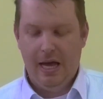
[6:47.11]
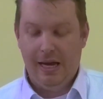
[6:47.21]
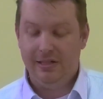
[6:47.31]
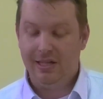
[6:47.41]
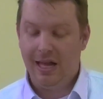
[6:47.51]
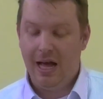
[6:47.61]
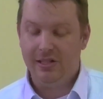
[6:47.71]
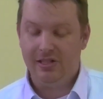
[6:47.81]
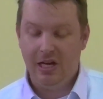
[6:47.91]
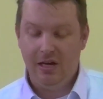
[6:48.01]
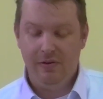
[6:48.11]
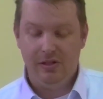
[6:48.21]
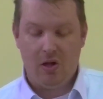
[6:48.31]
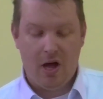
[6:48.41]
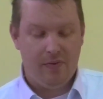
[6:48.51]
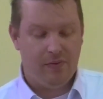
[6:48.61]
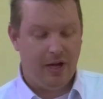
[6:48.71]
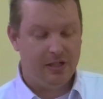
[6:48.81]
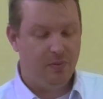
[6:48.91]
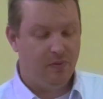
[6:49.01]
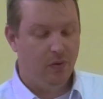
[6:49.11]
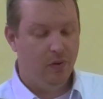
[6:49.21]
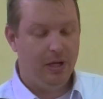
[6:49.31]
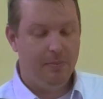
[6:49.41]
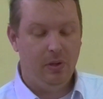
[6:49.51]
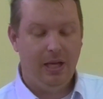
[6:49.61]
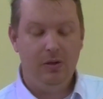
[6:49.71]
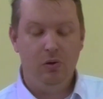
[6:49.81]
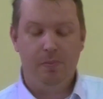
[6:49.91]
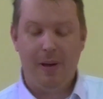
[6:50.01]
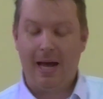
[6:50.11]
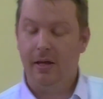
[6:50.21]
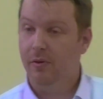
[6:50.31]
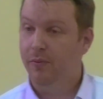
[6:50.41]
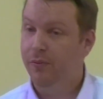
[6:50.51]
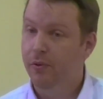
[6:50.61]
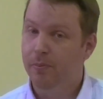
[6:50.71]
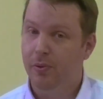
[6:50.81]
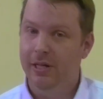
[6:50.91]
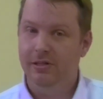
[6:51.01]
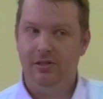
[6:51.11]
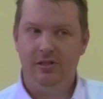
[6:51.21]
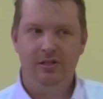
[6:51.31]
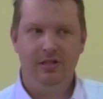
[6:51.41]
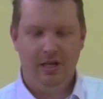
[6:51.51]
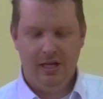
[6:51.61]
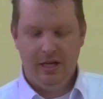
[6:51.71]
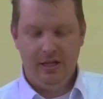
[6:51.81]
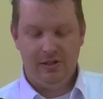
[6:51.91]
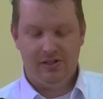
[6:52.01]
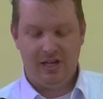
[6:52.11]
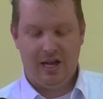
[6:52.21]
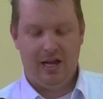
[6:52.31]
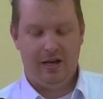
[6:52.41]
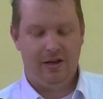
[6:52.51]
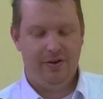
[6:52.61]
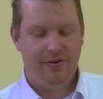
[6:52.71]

And as the last scene of his life flashed before him, he looked back at the footprints in the sand.